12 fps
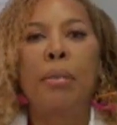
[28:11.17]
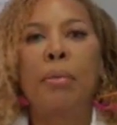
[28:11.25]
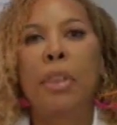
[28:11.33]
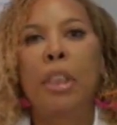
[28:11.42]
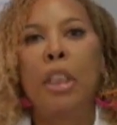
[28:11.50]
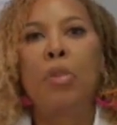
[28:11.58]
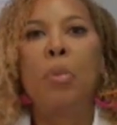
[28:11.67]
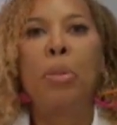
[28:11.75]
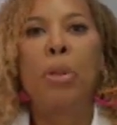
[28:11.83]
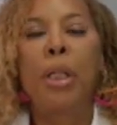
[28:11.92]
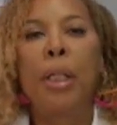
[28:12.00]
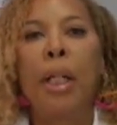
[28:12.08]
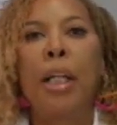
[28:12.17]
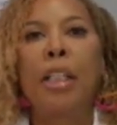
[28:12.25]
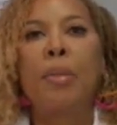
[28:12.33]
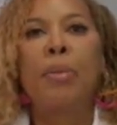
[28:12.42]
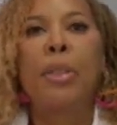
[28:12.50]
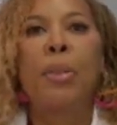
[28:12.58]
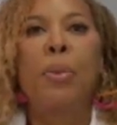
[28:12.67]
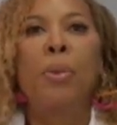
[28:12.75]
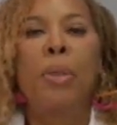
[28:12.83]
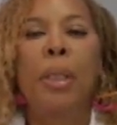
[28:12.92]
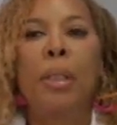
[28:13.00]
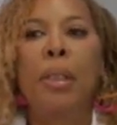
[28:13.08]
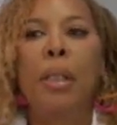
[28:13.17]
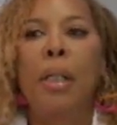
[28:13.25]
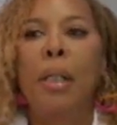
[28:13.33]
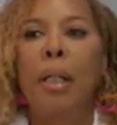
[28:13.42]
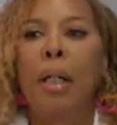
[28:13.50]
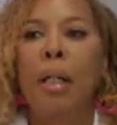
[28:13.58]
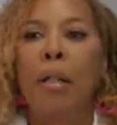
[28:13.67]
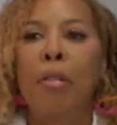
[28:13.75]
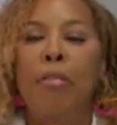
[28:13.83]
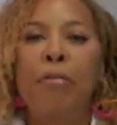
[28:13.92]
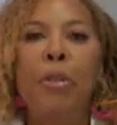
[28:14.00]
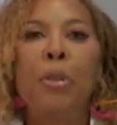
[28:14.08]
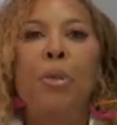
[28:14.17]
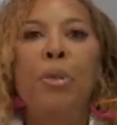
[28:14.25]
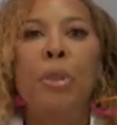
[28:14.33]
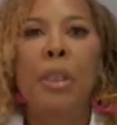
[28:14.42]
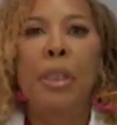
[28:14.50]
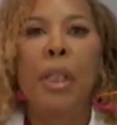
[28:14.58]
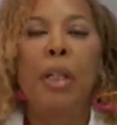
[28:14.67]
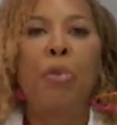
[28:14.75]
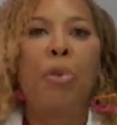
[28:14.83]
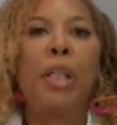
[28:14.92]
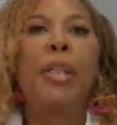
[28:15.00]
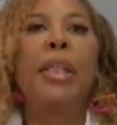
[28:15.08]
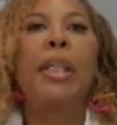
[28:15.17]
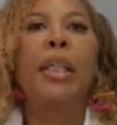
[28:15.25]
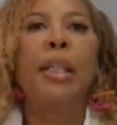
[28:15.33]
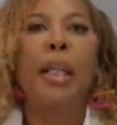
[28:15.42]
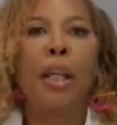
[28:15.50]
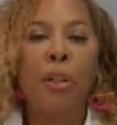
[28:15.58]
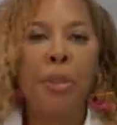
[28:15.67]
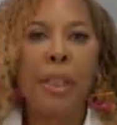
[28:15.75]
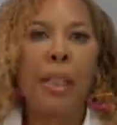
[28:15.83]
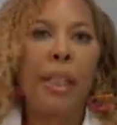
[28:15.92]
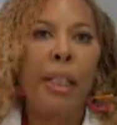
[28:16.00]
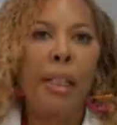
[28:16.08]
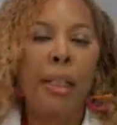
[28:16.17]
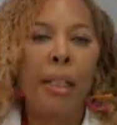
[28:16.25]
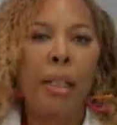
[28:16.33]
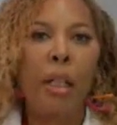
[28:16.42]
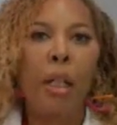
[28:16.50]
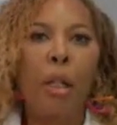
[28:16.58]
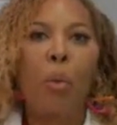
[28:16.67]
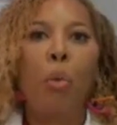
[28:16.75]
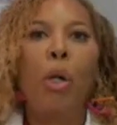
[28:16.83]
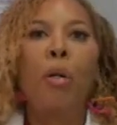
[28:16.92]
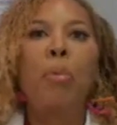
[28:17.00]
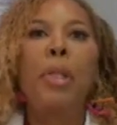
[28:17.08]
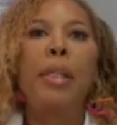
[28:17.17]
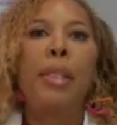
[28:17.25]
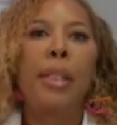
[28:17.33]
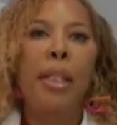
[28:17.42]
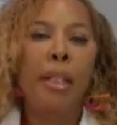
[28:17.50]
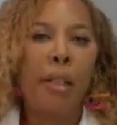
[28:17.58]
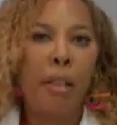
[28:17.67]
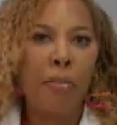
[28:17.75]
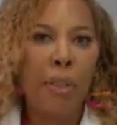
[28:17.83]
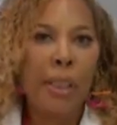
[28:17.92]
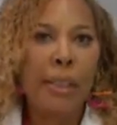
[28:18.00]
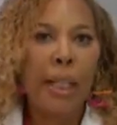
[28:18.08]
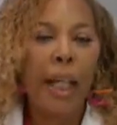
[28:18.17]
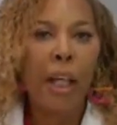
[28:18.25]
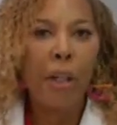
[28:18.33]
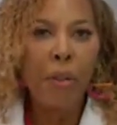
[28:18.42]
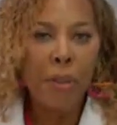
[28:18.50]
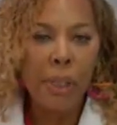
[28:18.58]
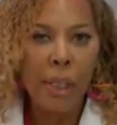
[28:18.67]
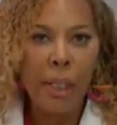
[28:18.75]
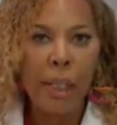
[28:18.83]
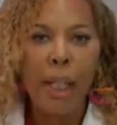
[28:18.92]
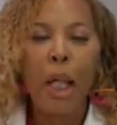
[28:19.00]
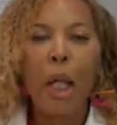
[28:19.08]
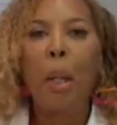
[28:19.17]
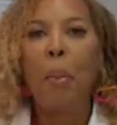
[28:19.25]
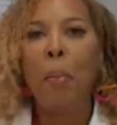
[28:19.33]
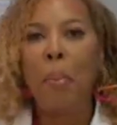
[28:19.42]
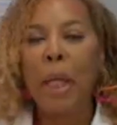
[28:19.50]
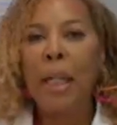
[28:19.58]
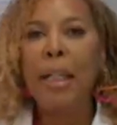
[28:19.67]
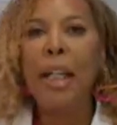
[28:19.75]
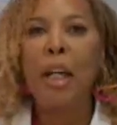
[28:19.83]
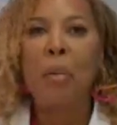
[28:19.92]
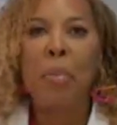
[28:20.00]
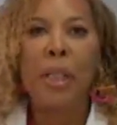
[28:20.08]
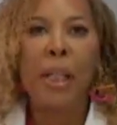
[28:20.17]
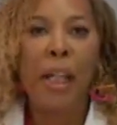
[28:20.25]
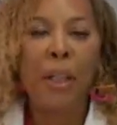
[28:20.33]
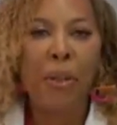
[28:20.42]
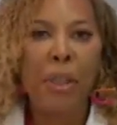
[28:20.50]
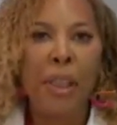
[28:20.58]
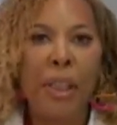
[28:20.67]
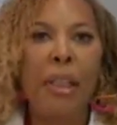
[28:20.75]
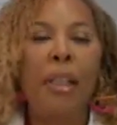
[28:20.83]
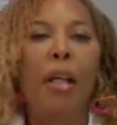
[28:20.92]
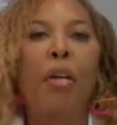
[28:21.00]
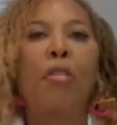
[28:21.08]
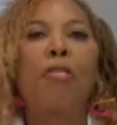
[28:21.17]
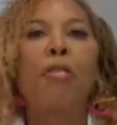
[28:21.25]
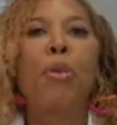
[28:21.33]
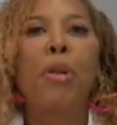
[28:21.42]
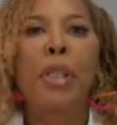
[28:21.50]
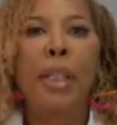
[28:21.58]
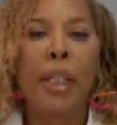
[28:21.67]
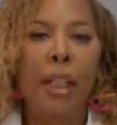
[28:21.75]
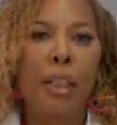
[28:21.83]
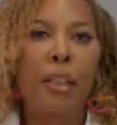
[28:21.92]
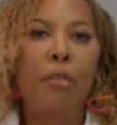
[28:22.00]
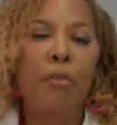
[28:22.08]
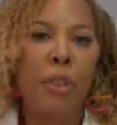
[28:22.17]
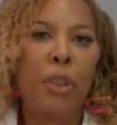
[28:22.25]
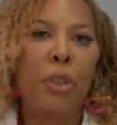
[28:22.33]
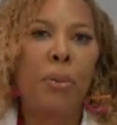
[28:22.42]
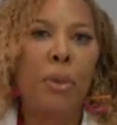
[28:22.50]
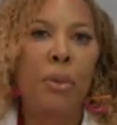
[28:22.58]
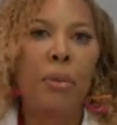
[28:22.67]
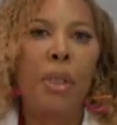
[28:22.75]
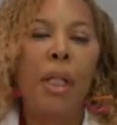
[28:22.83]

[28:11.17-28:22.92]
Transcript: TV broadcast was on foods and rethinking healthy eating. What we think of as healthy may not be healthy for the individual.